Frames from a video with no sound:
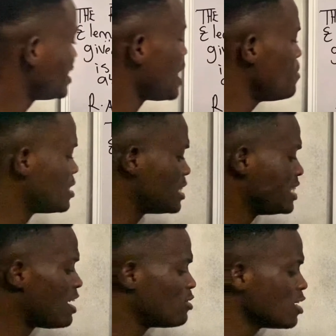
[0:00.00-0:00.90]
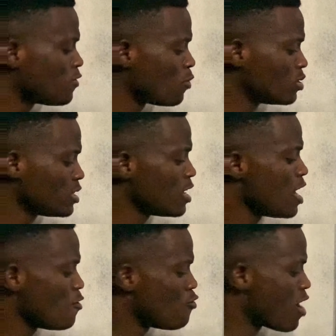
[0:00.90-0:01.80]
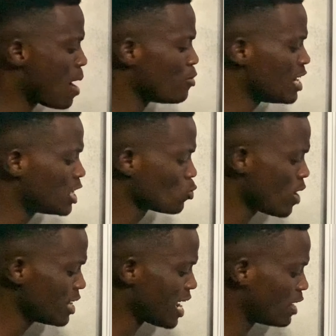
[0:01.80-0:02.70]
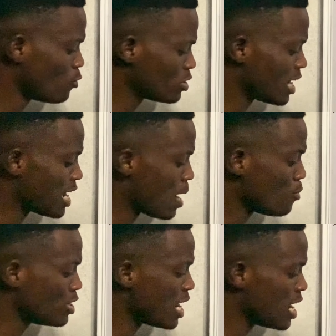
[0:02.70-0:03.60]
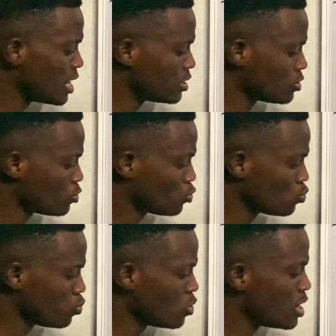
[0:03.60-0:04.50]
That means they are looking for what? For abundance 1 and what? And abundance 2.